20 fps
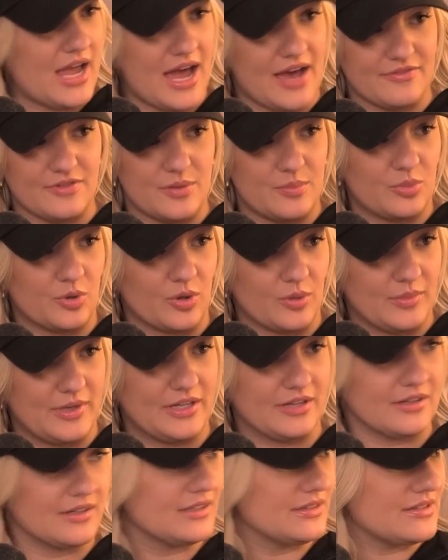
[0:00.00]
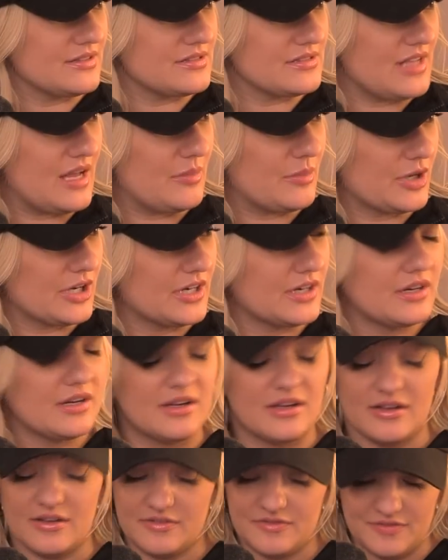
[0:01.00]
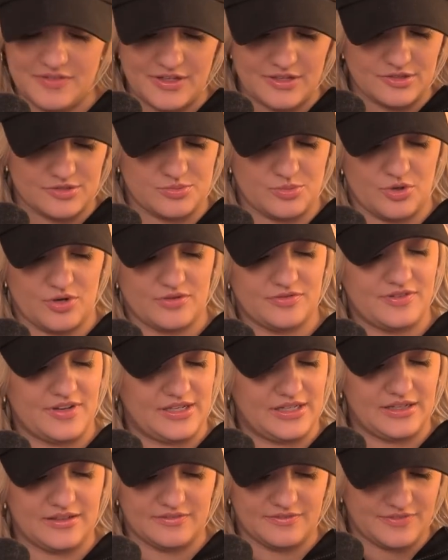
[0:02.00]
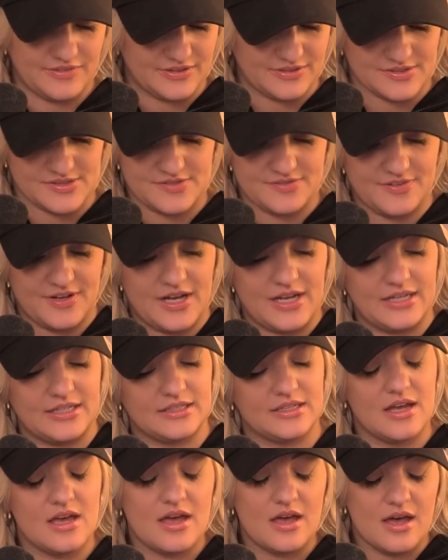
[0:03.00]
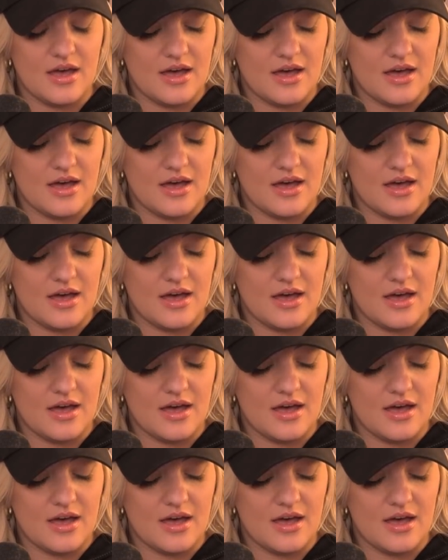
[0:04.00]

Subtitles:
have it premiere in the summer. Feels more fitting, feels fun.